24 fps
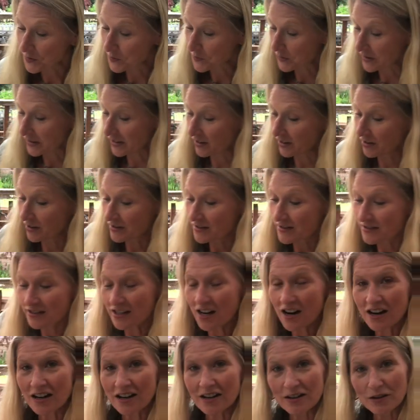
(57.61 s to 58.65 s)
will
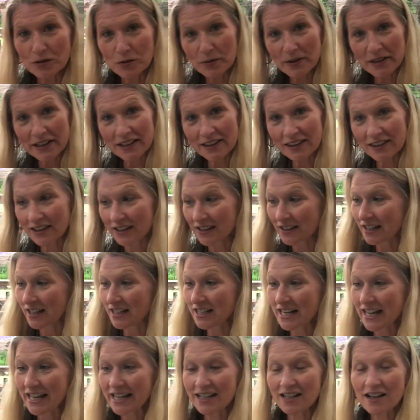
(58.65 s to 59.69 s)
start with
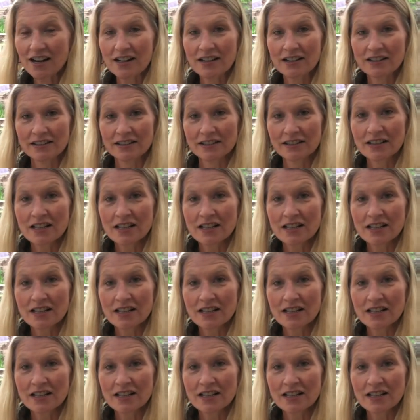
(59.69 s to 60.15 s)
an egg carton.